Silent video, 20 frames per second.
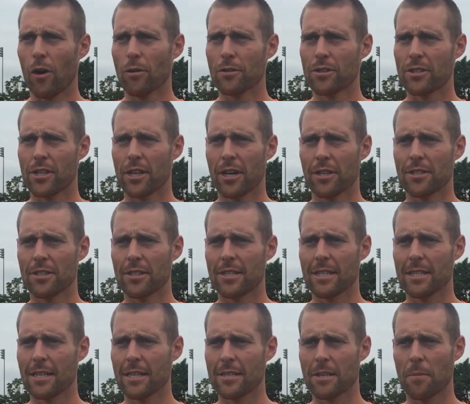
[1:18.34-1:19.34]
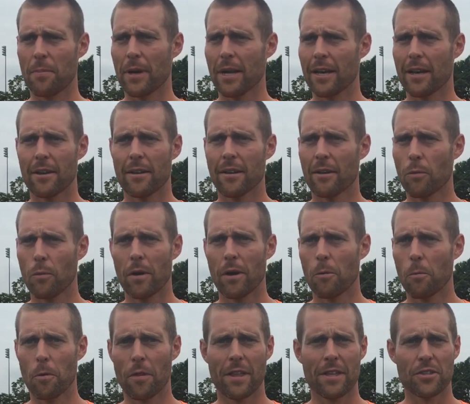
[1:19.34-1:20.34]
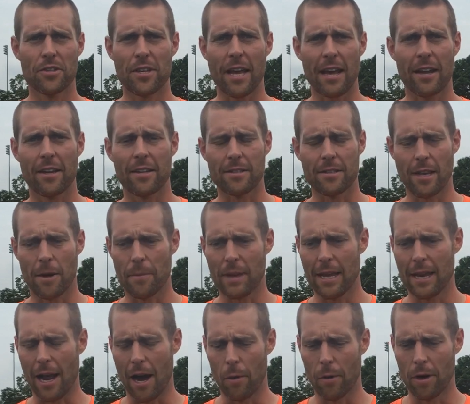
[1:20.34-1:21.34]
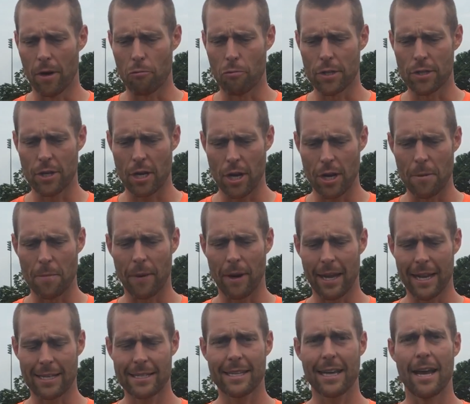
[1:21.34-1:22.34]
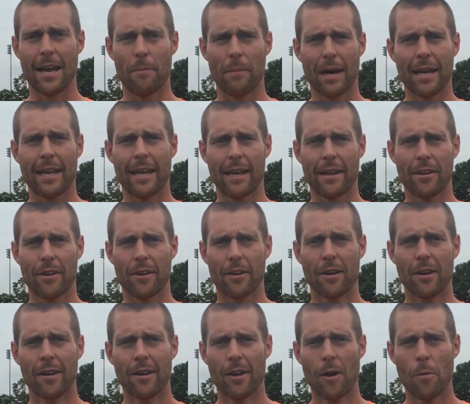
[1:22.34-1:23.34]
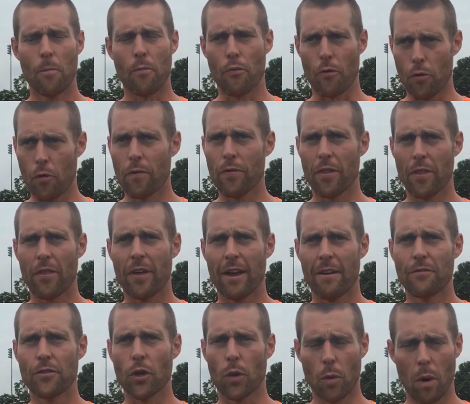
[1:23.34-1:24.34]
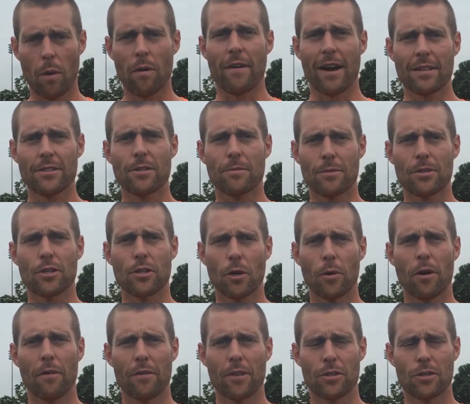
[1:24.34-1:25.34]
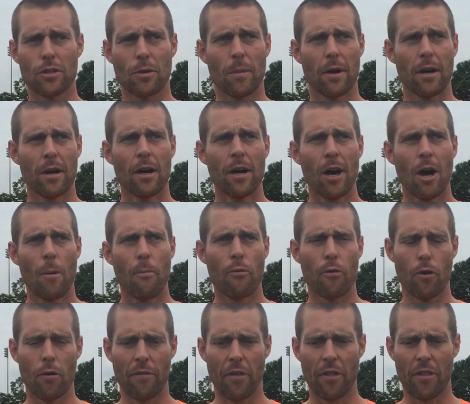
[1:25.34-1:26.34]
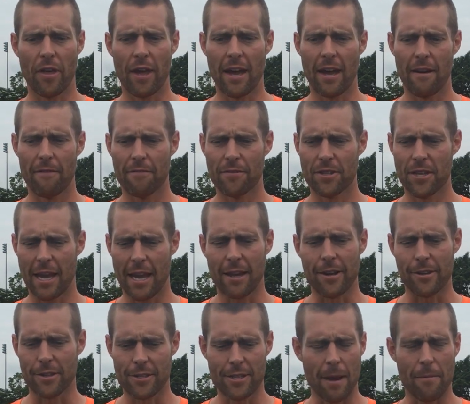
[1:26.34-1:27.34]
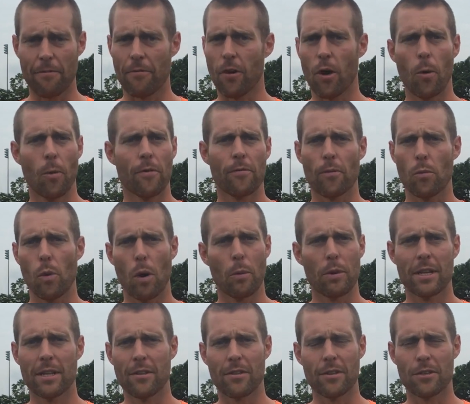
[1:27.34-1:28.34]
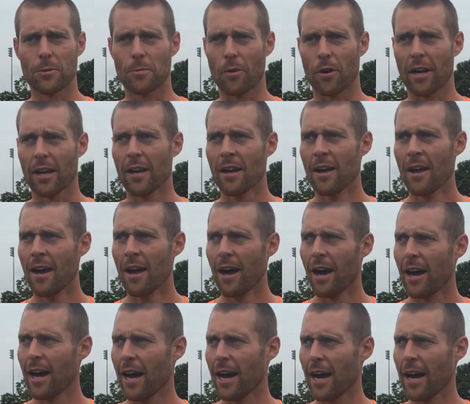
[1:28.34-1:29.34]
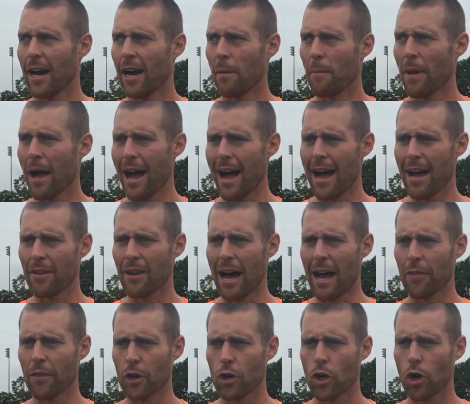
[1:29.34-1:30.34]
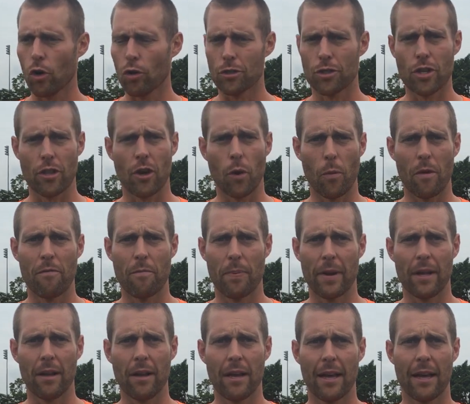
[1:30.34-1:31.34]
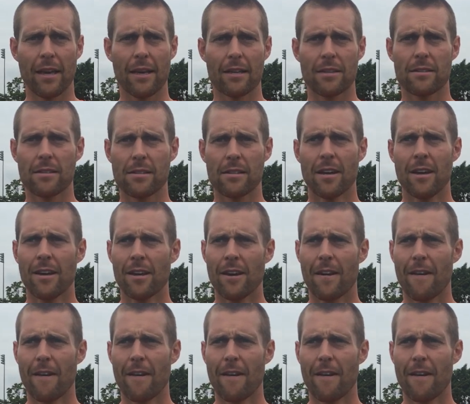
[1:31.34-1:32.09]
uncertainty disappeared within seconds. I mean, our returning players came back in and proved that they've done what we've asked them to do over the summer, proved that they've taken a step forward from what we did in the spring. And the culture that we've built is